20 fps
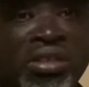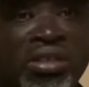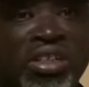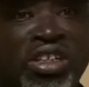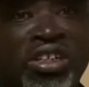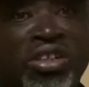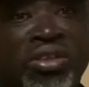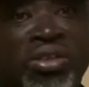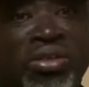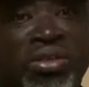You
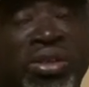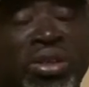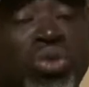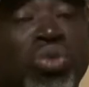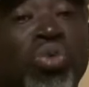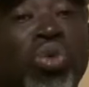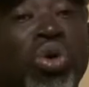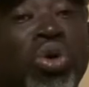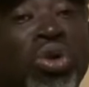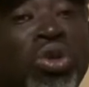know, he
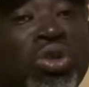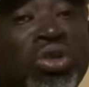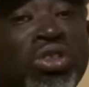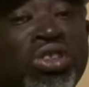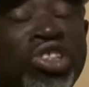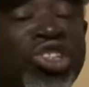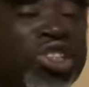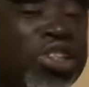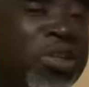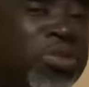won
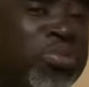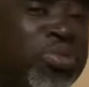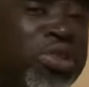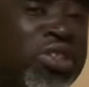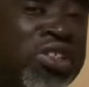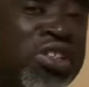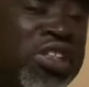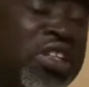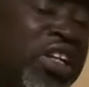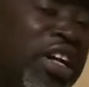
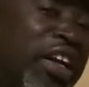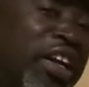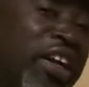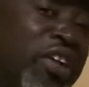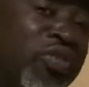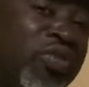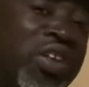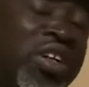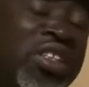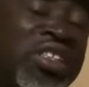GMPC
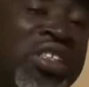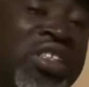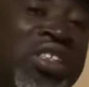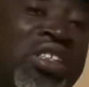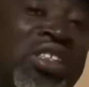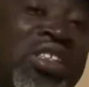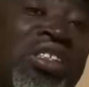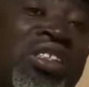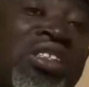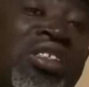Ghana
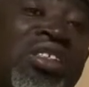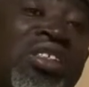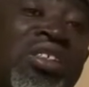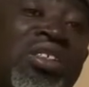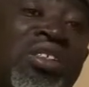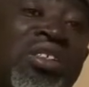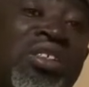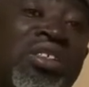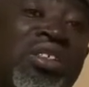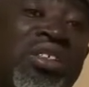Success
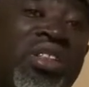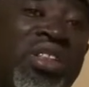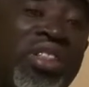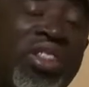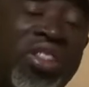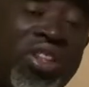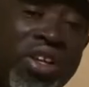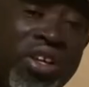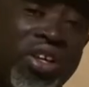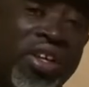
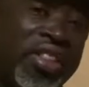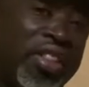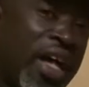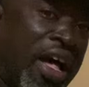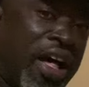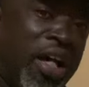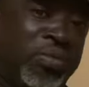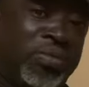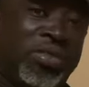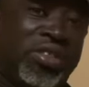three
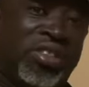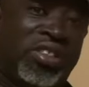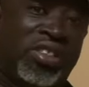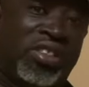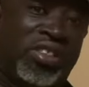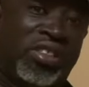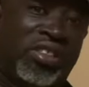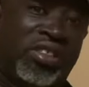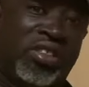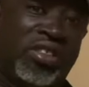
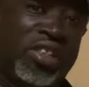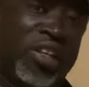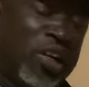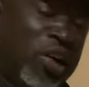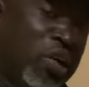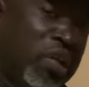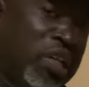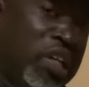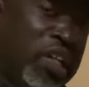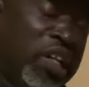times.
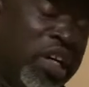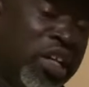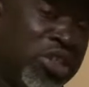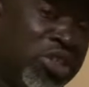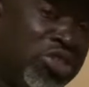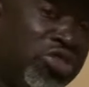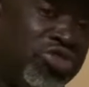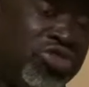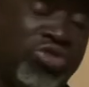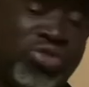Now he get
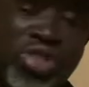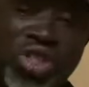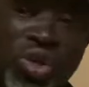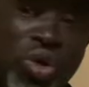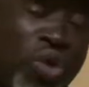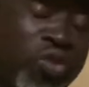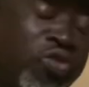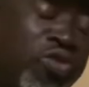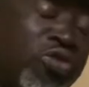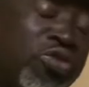his switch
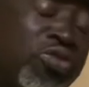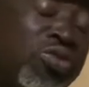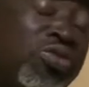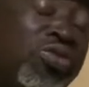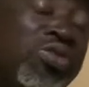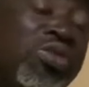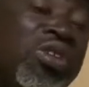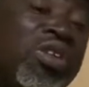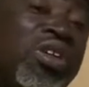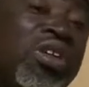off
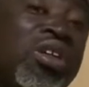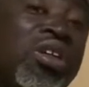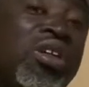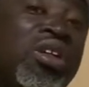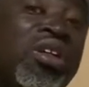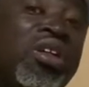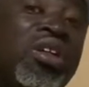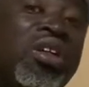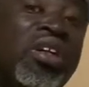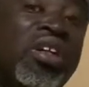to
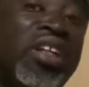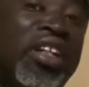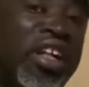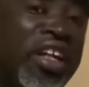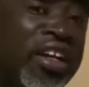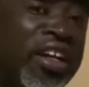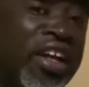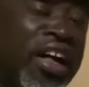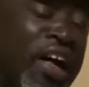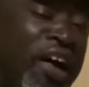
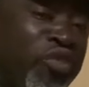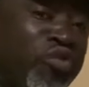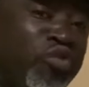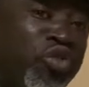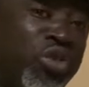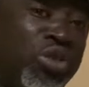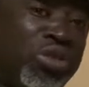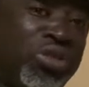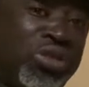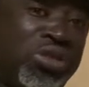Ghana Armed
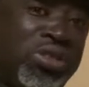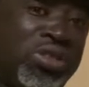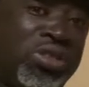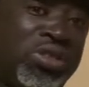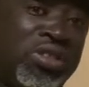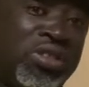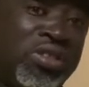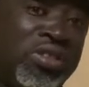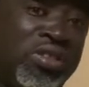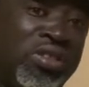
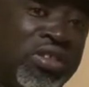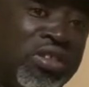Forces.